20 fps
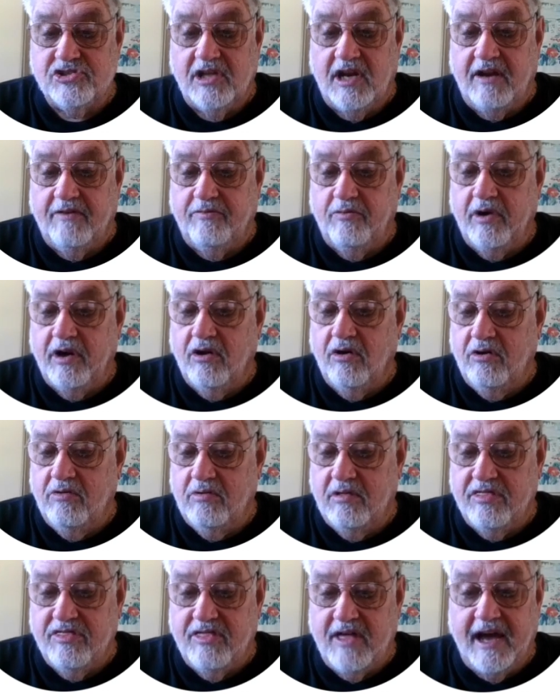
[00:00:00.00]
and if we go to
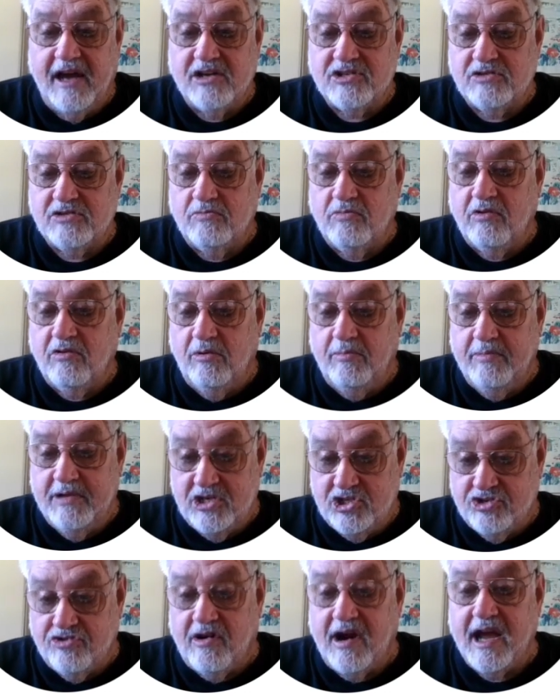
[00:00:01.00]
1,000, we're going to be
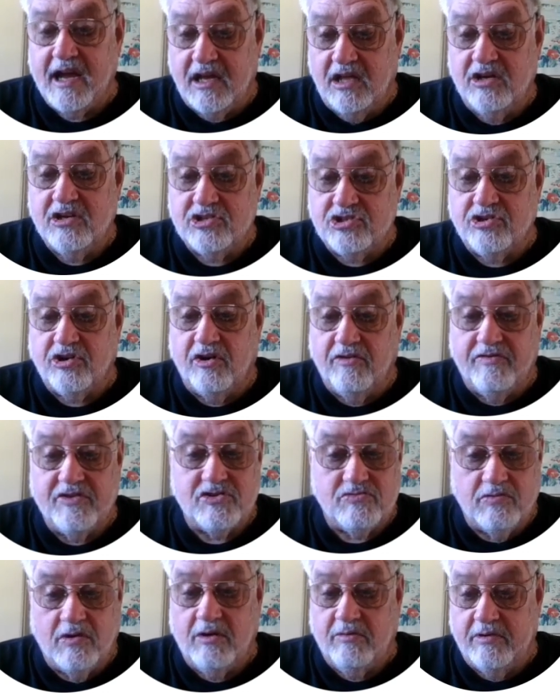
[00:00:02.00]
striking the
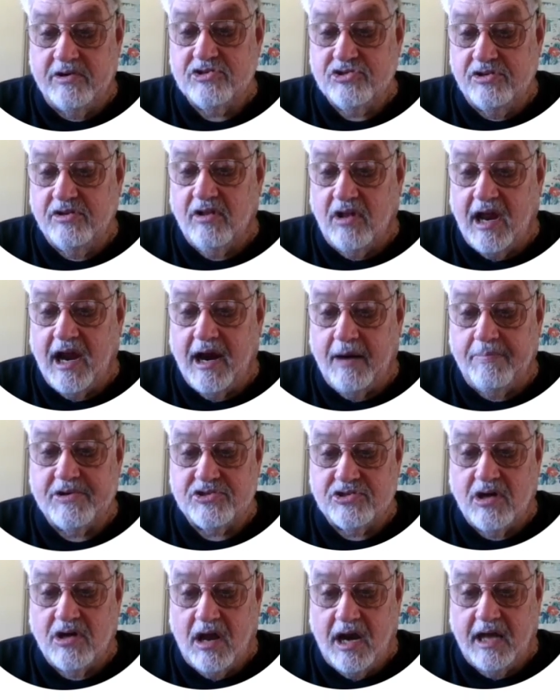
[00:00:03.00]
surface while we're still
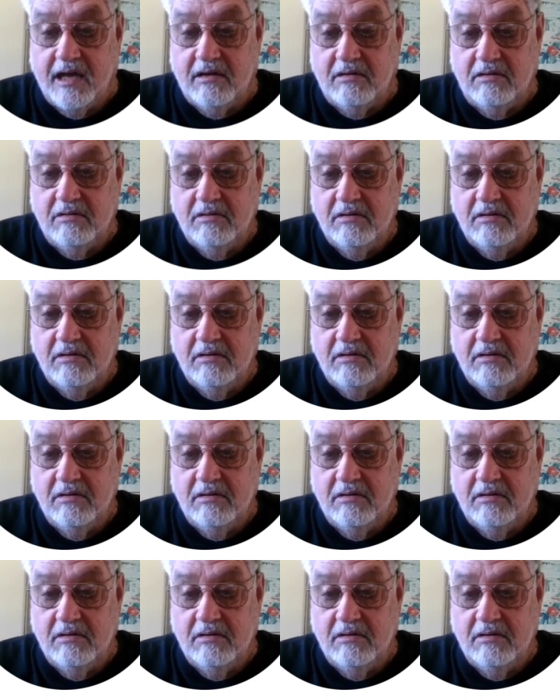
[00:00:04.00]
hypersonic.